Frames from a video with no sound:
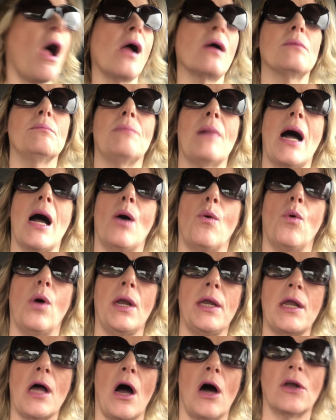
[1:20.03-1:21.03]
my
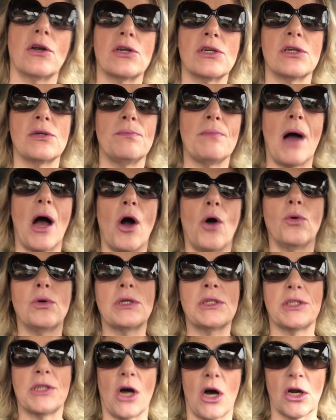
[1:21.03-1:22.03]

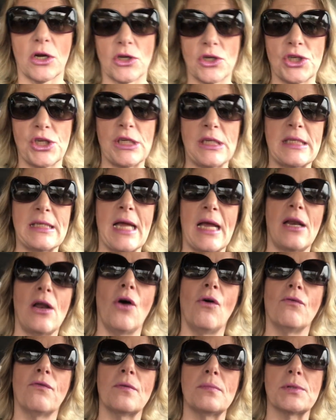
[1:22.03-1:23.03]
oldest daughter, she stayed
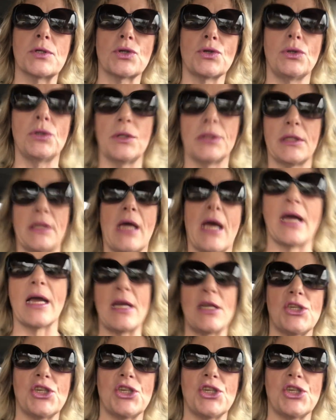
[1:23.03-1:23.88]
home from school today.